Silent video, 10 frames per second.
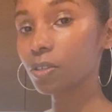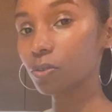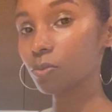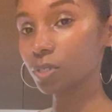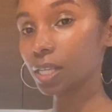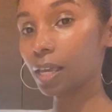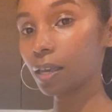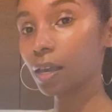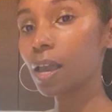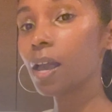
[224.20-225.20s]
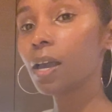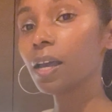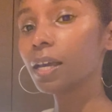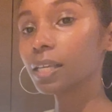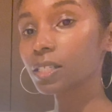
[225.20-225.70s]
using,
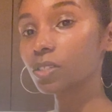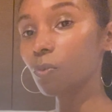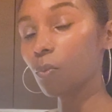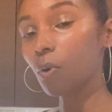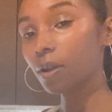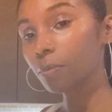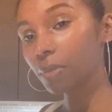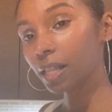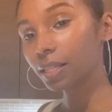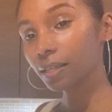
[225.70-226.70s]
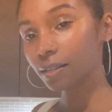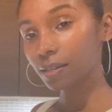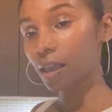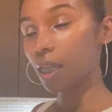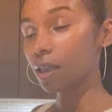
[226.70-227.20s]
is the
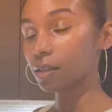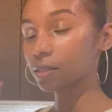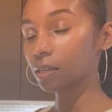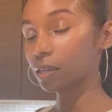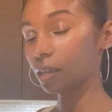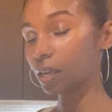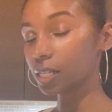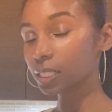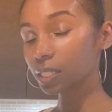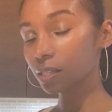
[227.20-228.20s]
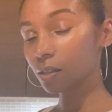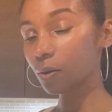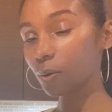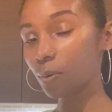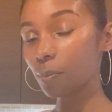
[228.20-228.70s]
watermelon and the
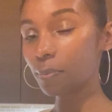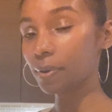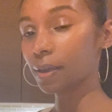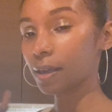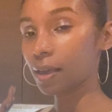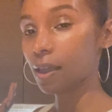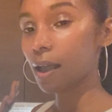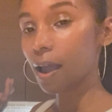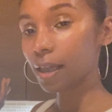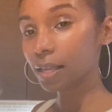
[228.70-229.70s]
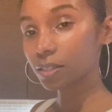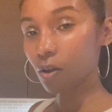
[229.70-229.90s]
cantaloupe and the